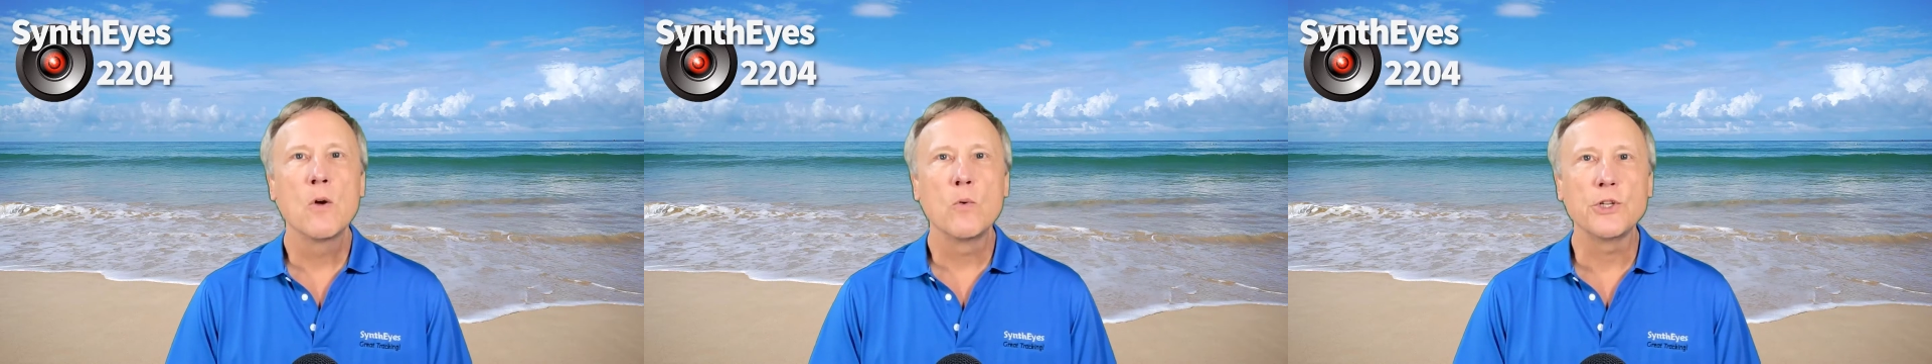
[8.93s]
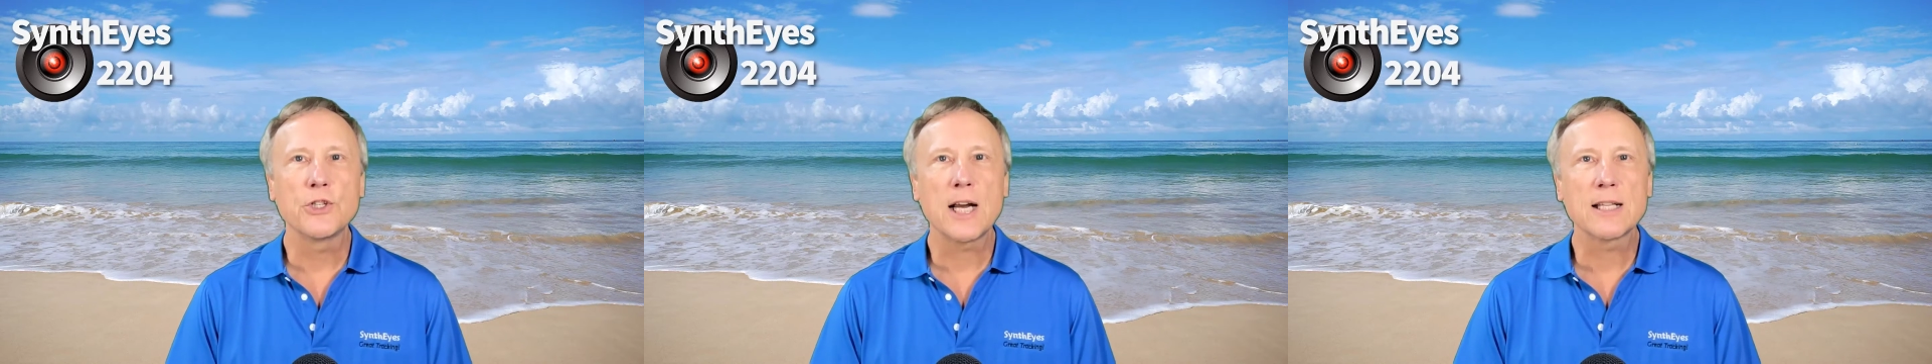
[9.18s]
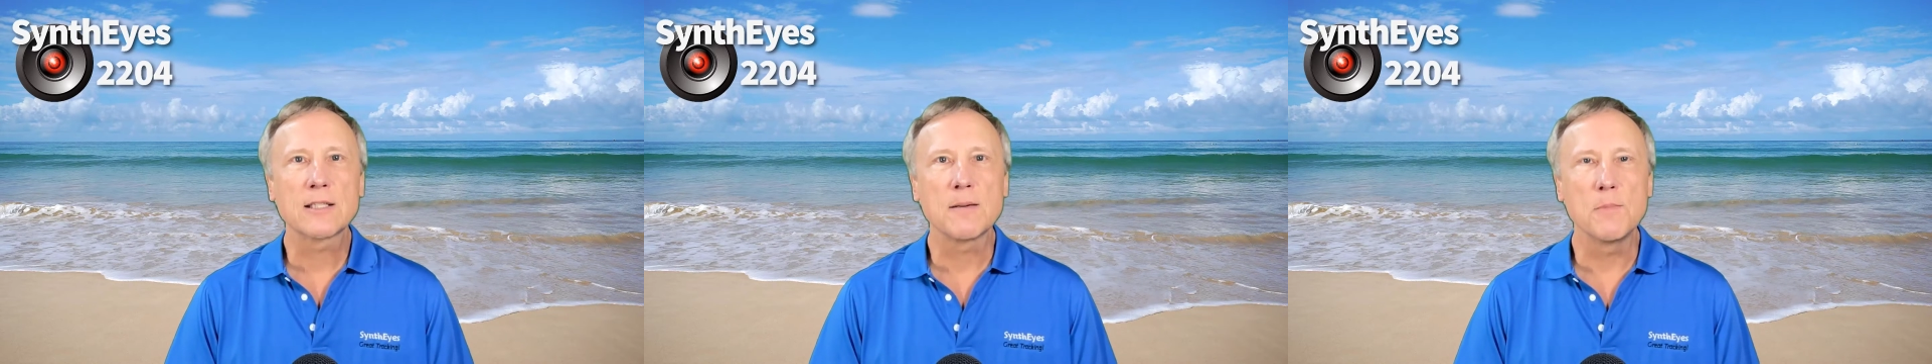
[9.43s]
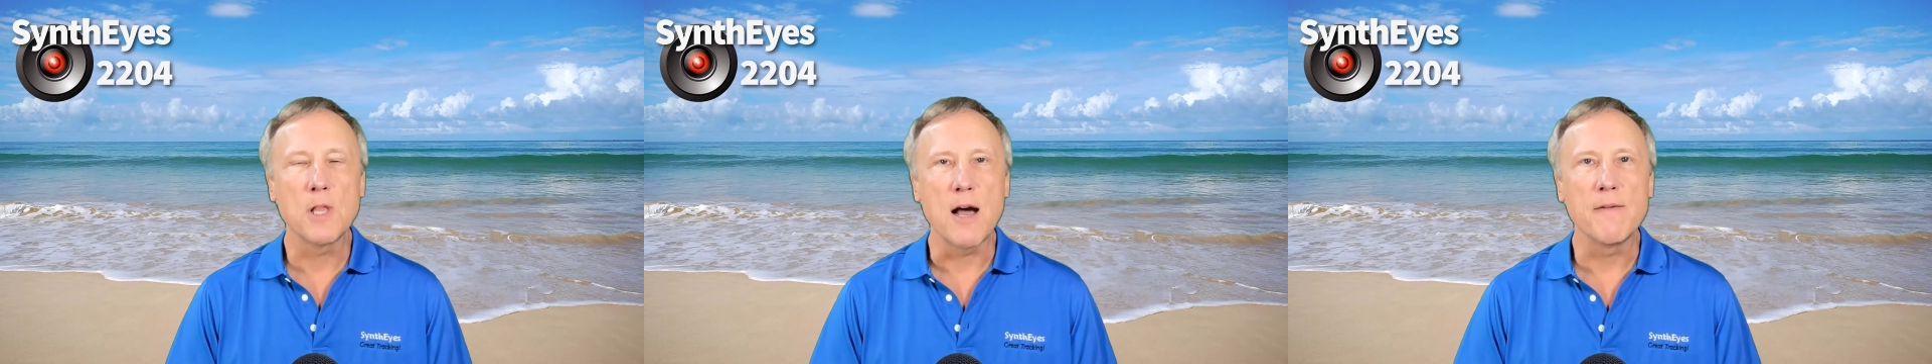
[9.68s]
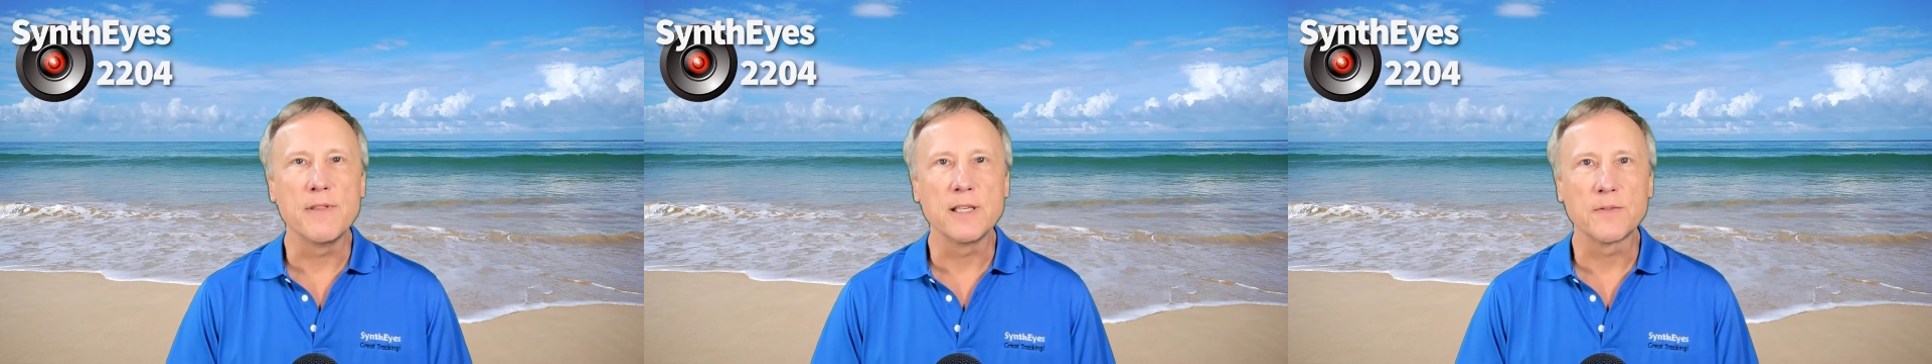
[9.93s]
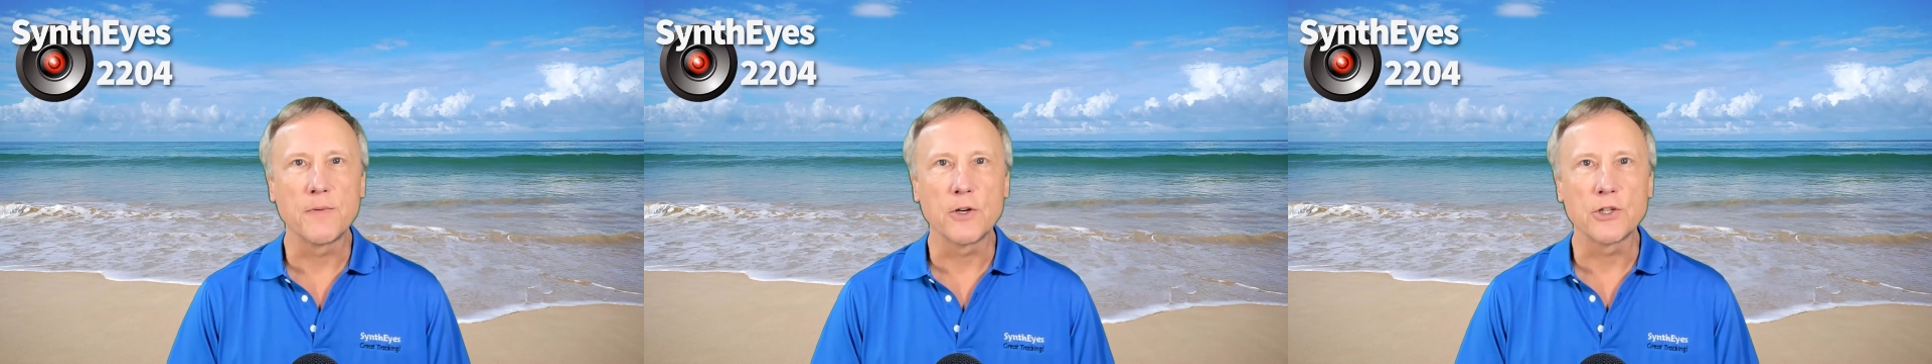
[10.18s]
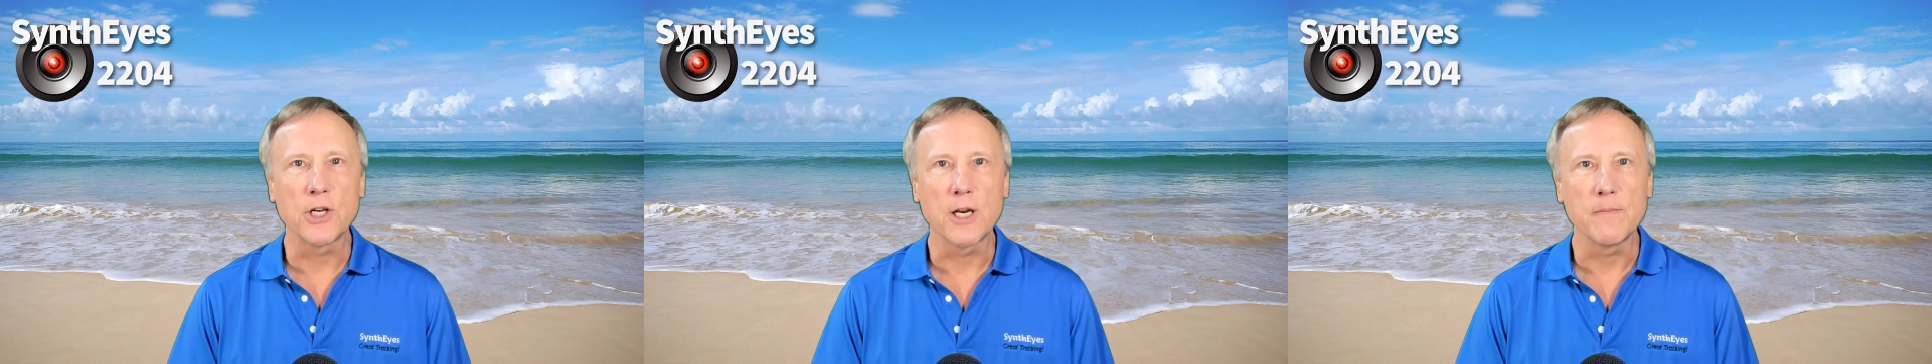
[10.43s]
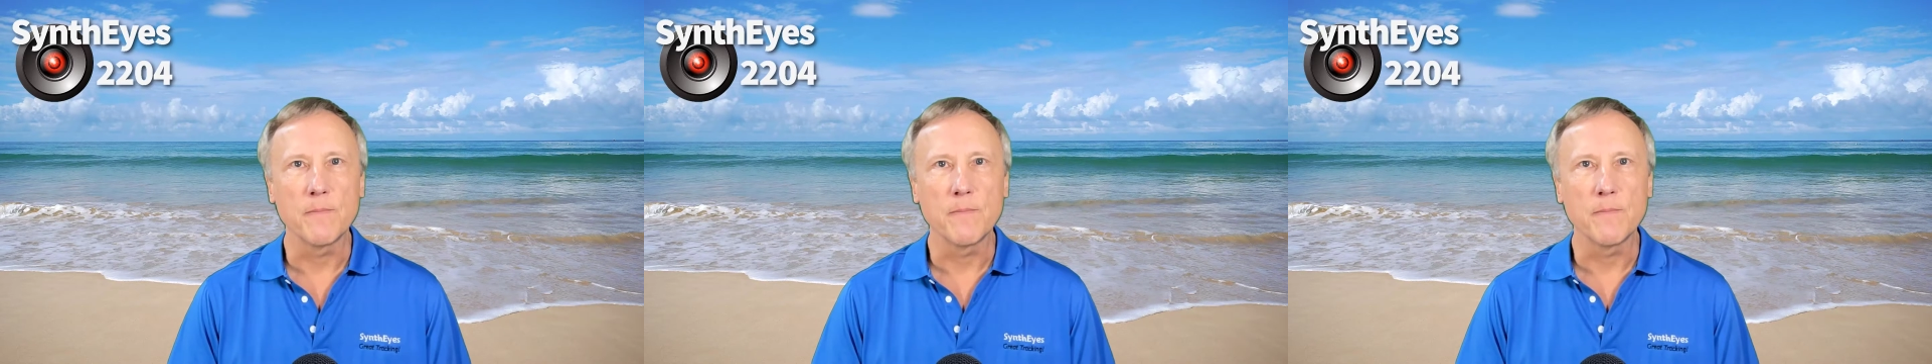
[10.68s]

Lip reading: which got some love this version.